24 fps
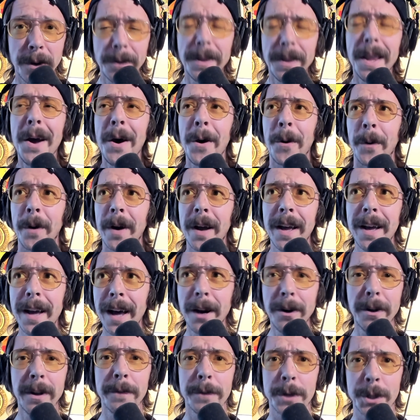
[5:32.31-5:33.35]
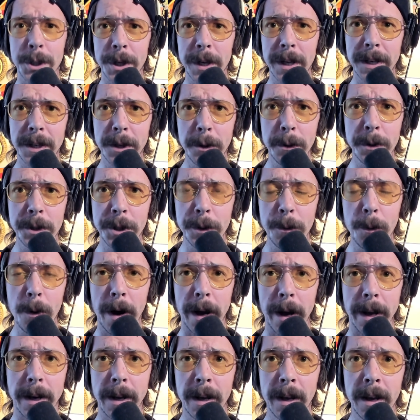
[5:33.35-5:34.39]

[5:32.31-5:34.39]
No, I don't give a shit. Do what you want.